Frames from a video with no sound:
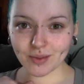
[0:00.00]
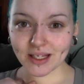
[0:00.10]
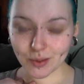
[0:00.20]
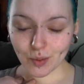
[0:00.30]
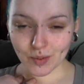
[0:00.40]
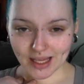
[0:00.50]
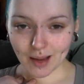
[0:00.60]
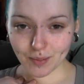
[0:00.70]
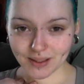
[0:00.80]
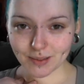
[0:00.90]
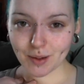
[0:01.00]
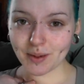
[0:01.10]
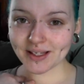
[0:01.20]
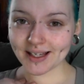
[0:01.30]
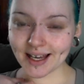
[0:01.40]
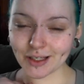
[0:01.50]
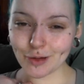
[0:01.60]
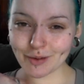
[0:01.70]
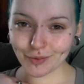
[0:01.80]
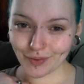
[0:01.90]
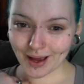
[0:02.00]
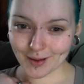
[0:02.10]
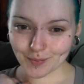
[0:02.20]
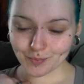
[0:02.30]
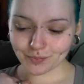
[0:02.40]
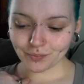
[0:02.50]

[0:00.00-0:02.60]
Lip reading: this is what was happening to me because I'd had too much fat.